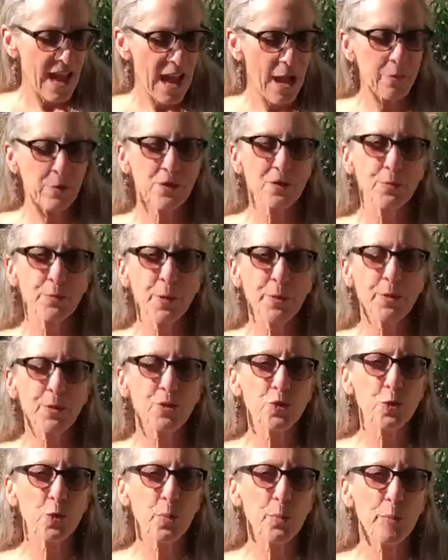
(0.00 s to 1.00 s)
Our
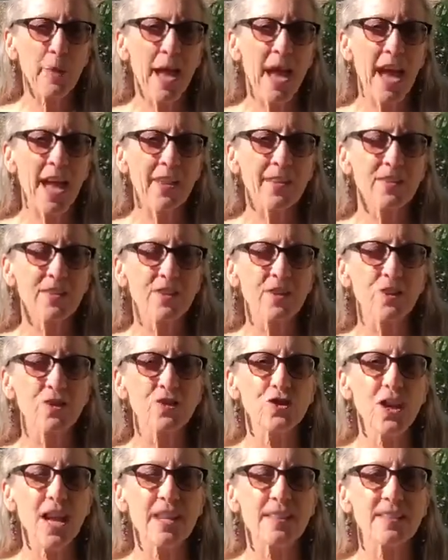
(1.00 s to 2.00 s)
spiritual path
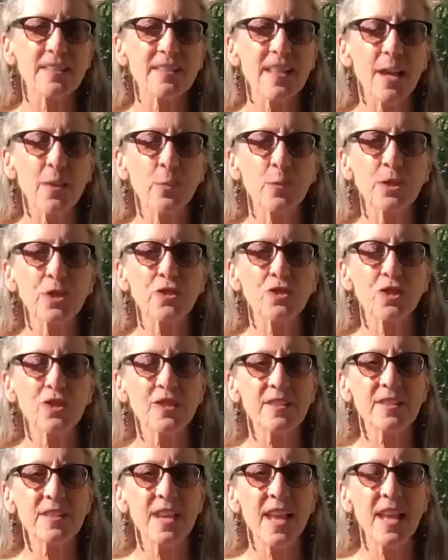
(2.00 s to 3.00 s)
suggests that we
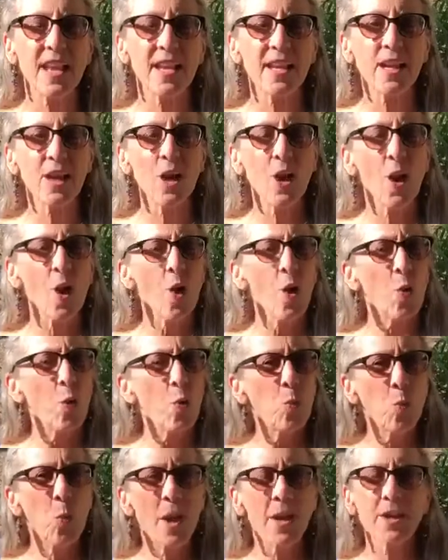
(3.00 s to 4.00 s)
should say
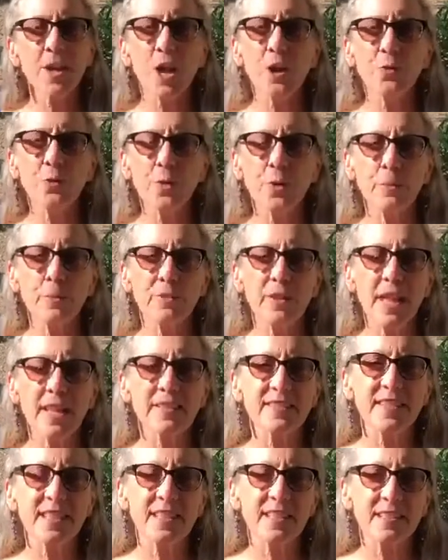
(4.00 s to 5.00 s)
100
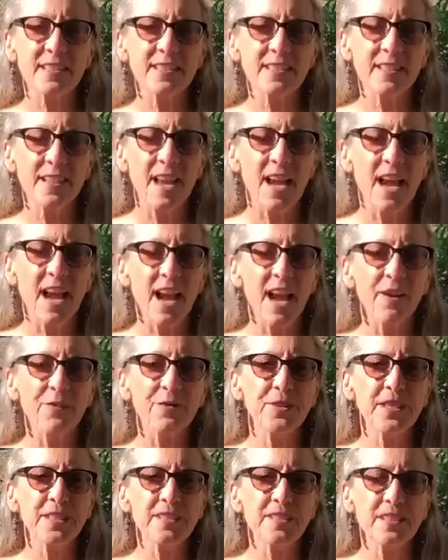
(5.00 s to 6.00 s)
blessings
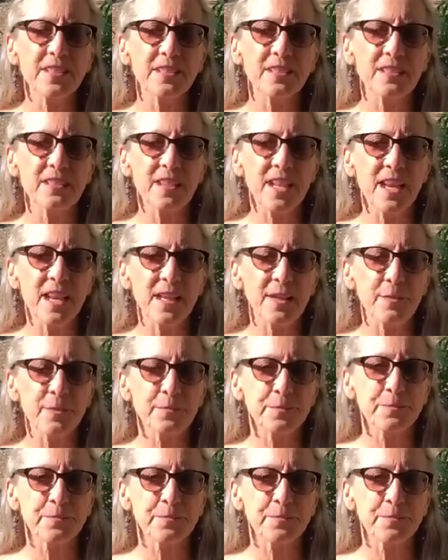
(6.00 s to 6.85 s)
every single day.